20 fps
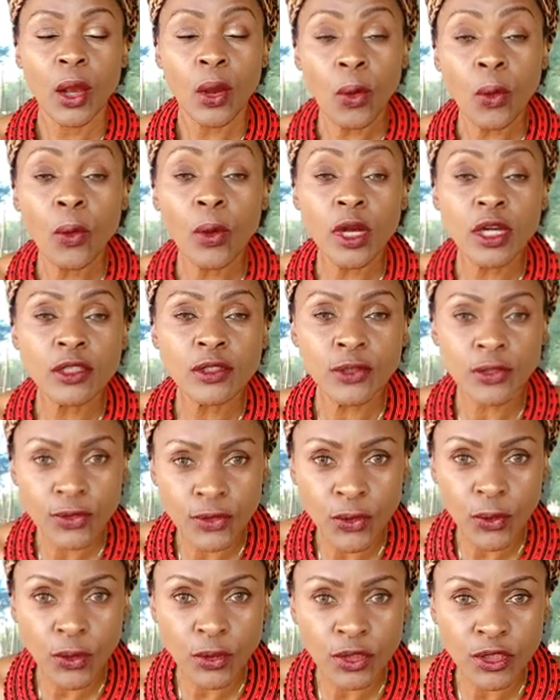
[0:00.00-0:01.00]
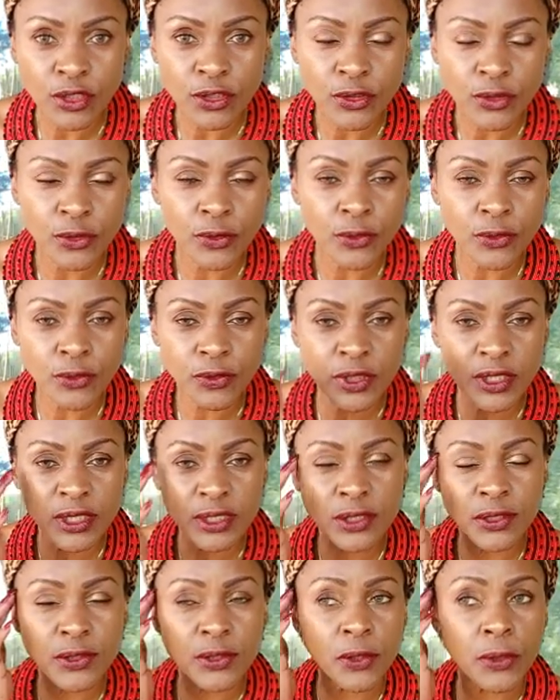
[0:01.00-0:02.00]
Who are the soldier
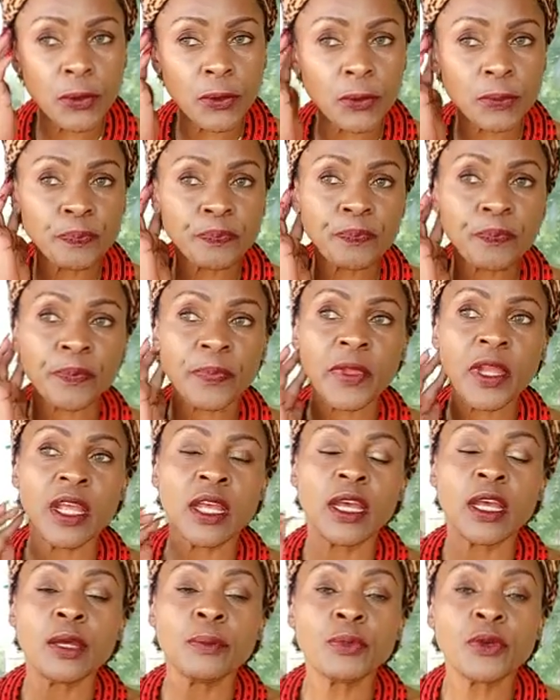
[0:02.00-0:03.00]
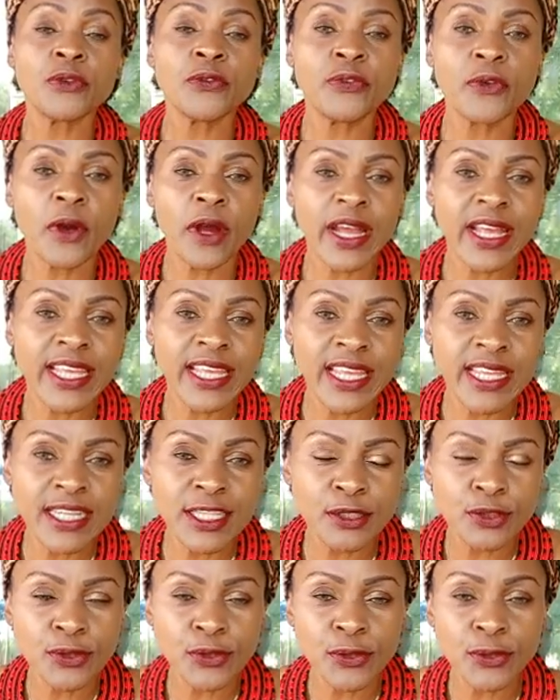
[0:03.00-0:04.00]
children? So before I get
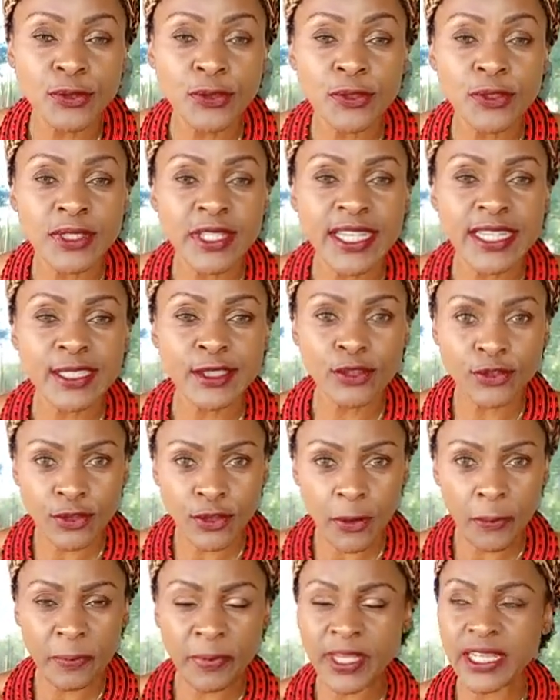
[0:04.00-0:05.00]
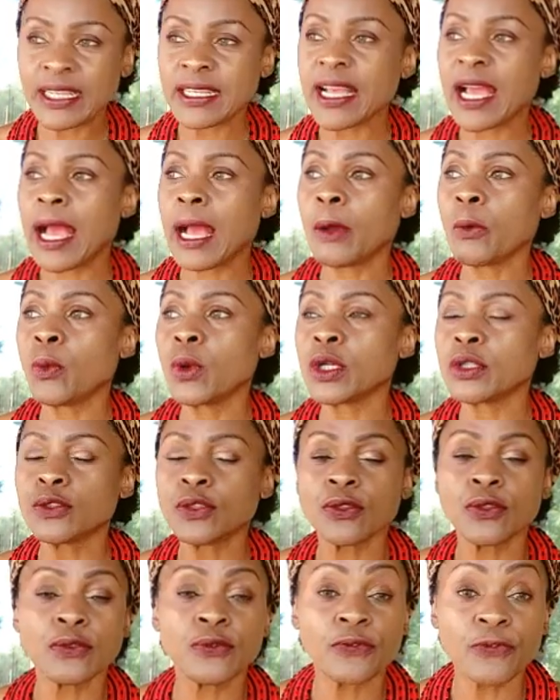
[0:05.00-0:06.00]
into today's topic, I
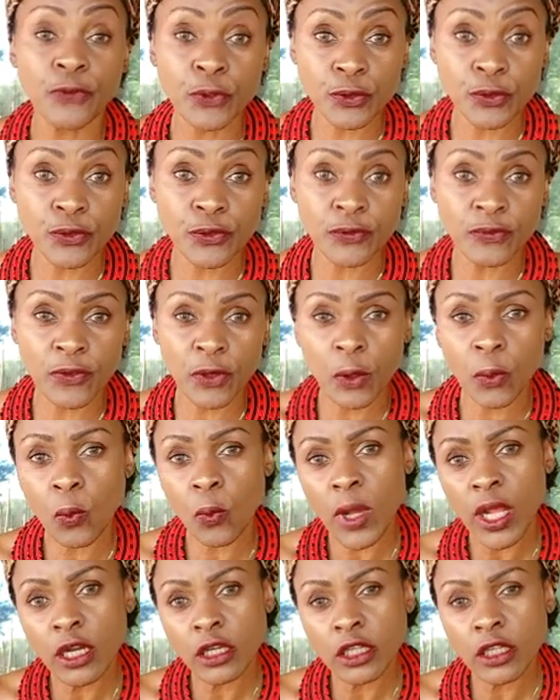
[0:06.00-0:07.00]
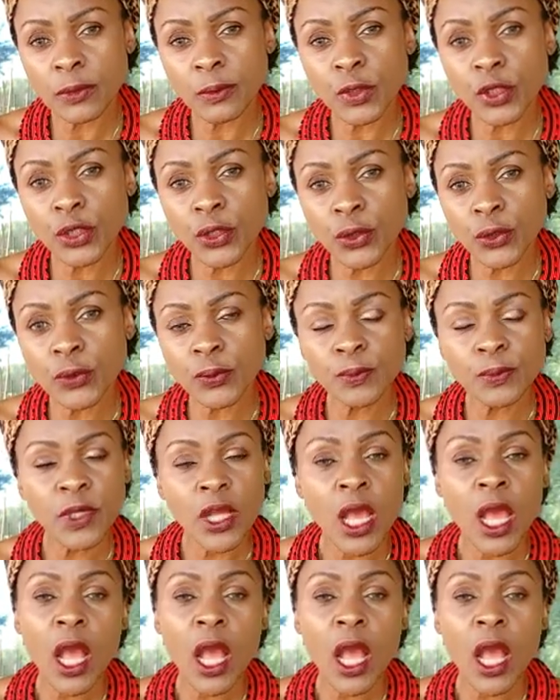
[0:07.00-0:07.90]
want to first of all welcome you.